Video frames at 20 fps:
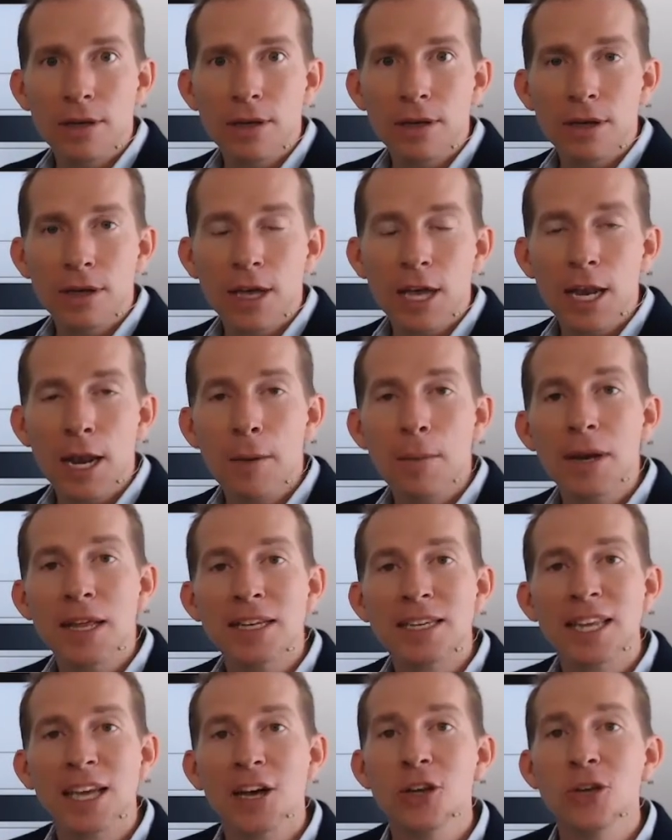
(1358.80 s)
And I'm going to
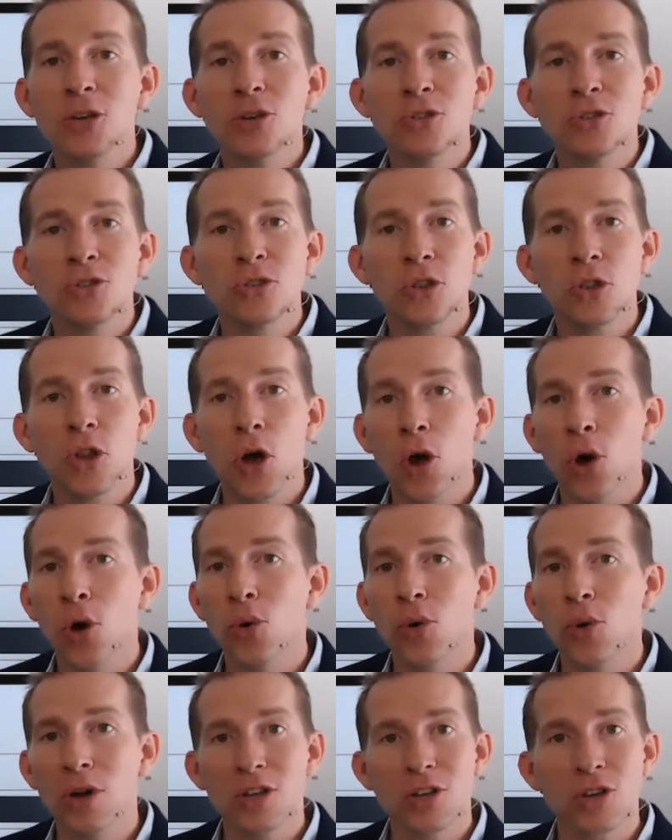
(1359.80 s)
tell you,
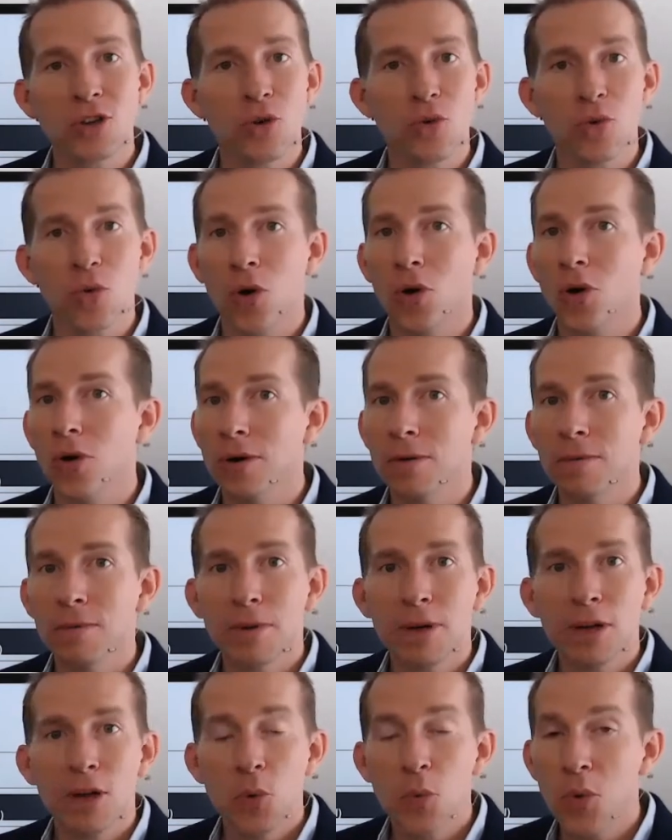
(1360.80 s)
slow your roll.
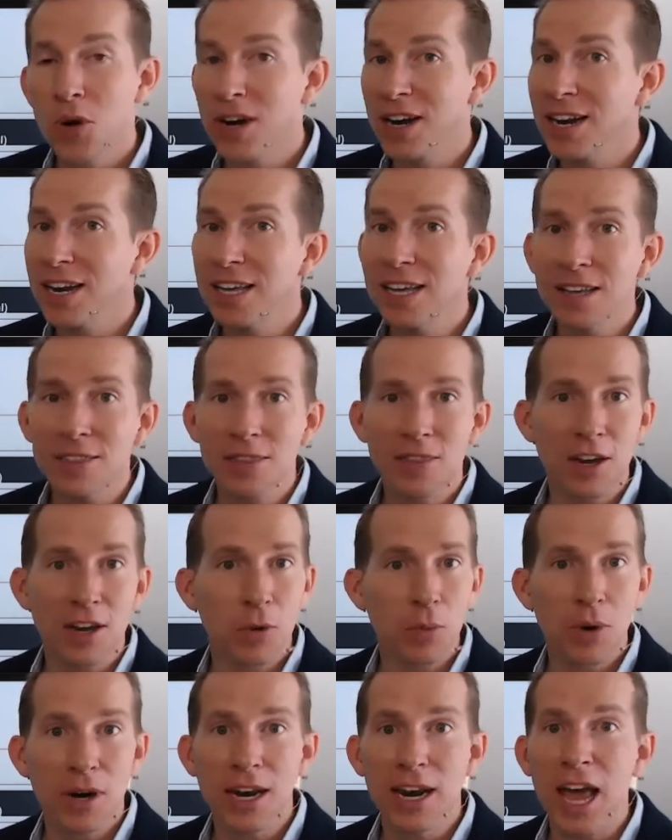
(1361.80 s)
We're going to get there.
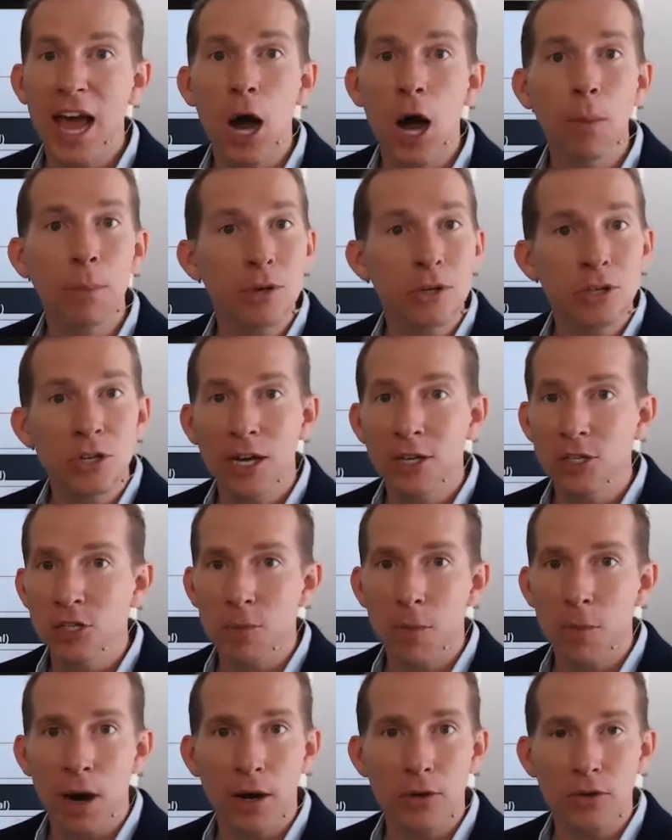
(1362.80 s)
We're going to help you change your
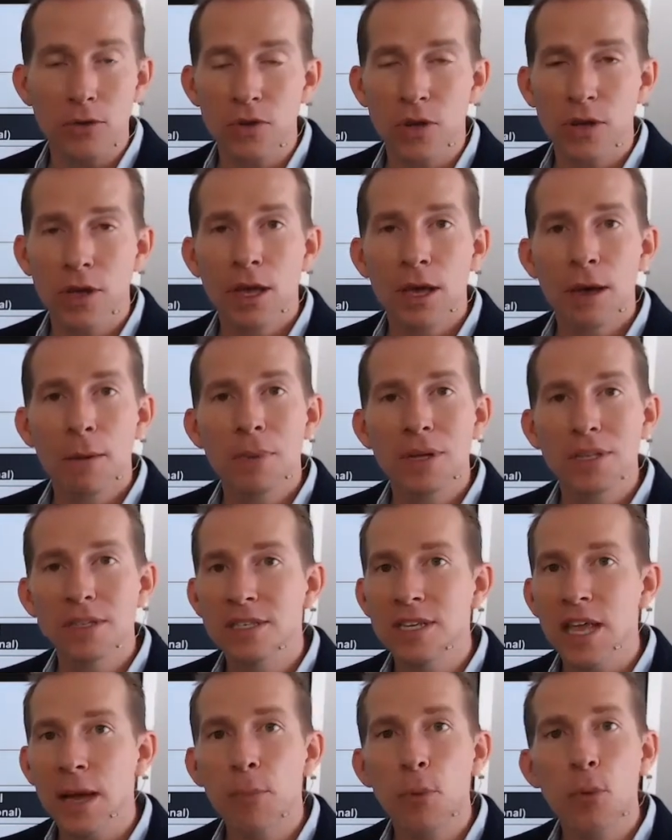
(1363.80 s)
models. But
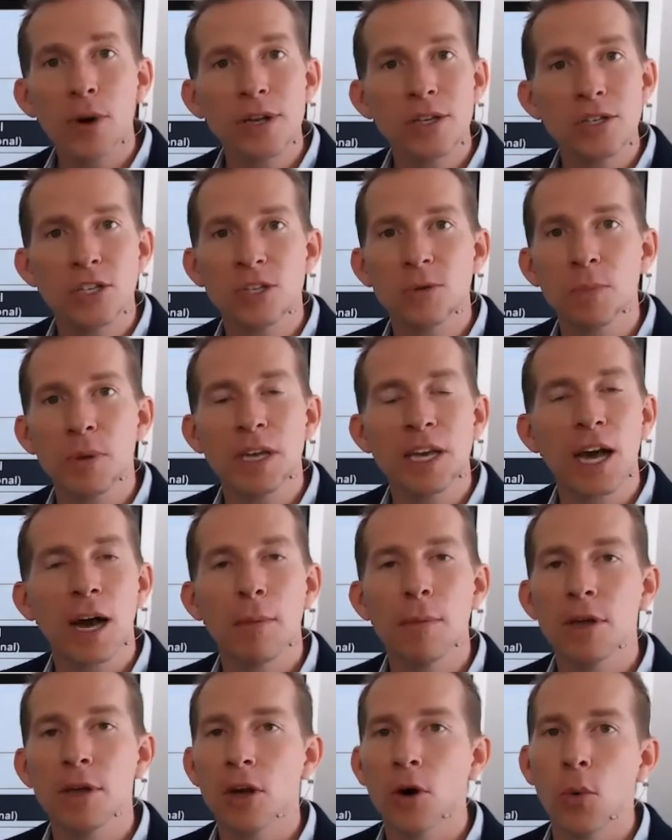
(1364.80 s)
step one is just
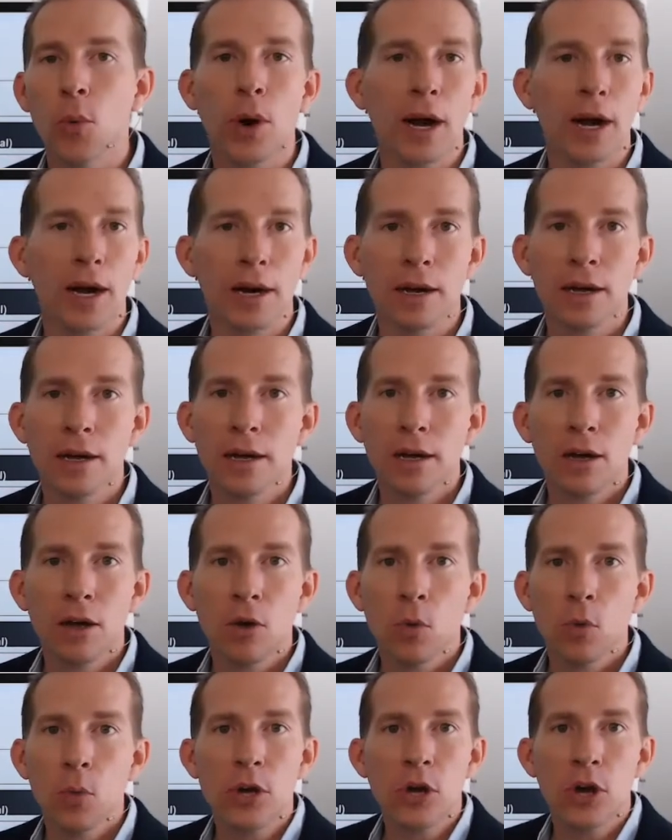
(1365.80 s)
becoming aware.
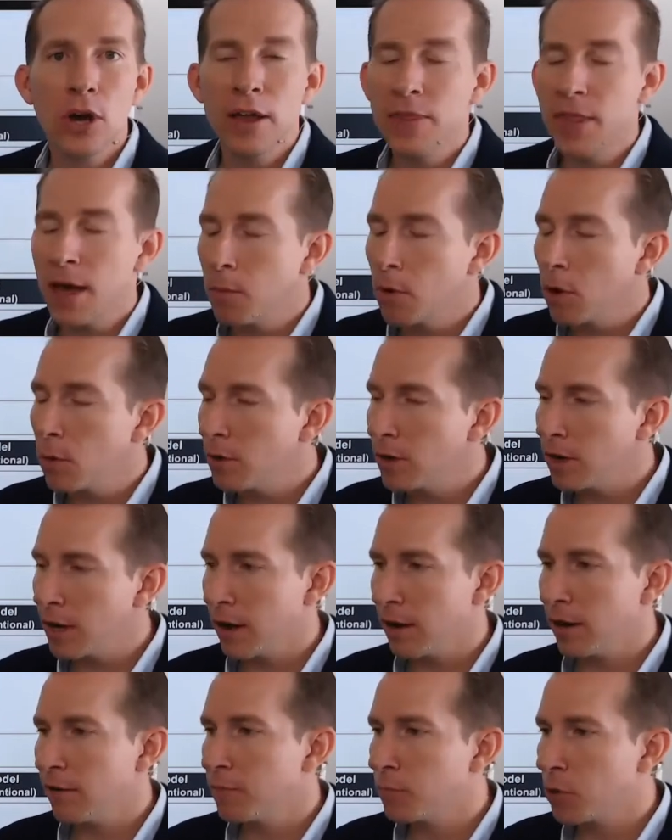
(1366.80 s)
When you're in that moment
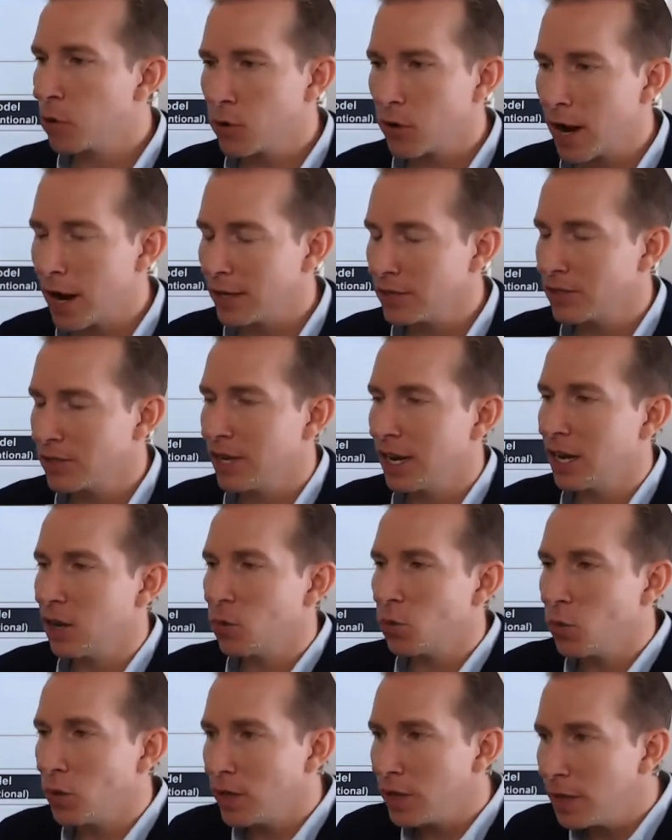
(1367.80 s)
of procrastinating,
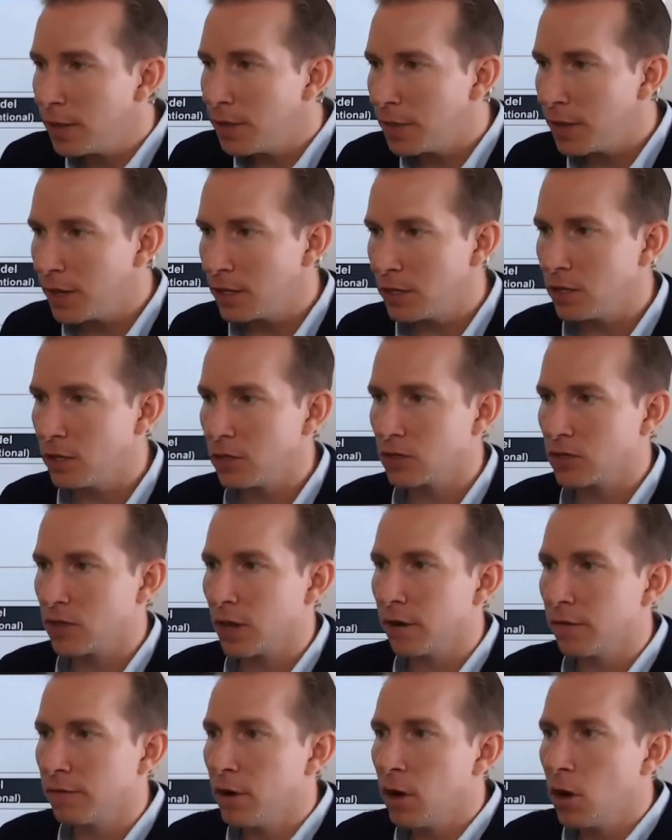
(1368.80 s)
really think to
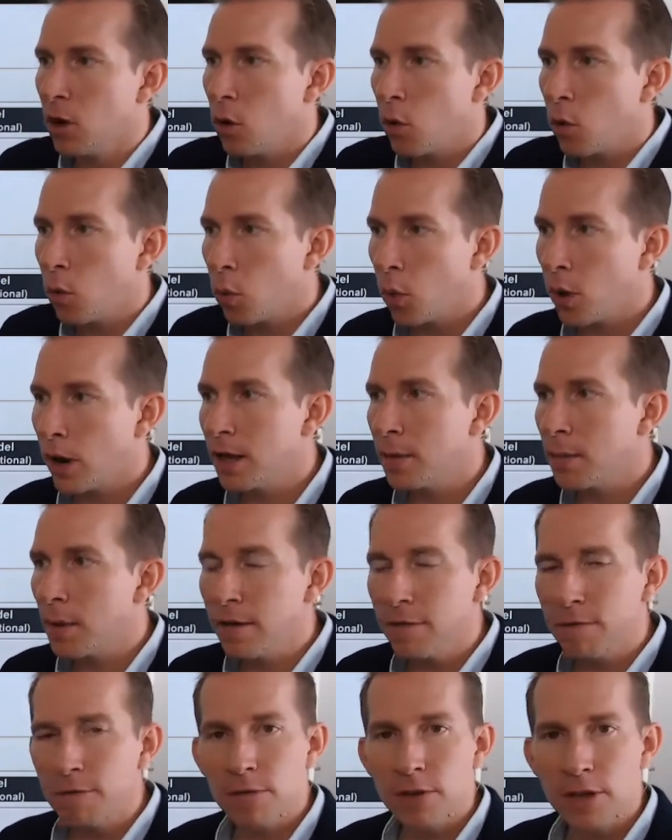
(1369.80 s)
yourself, what am I
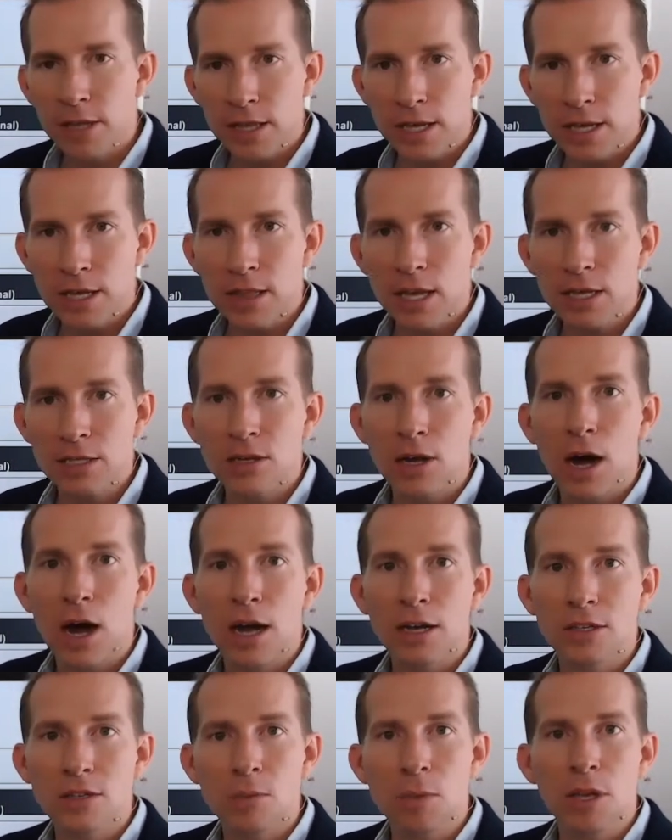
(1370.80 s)
feeling that's
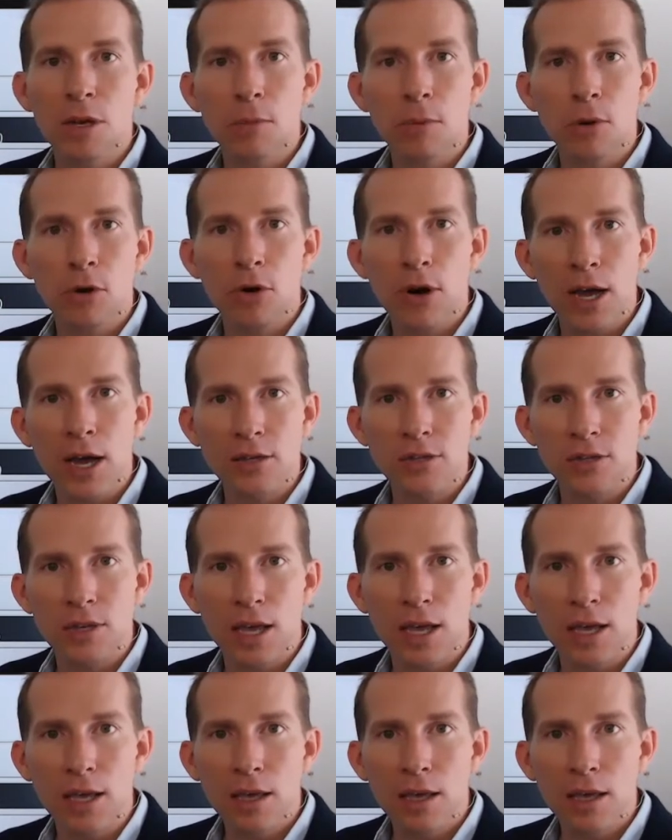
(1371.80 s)
causing me to procrastinate?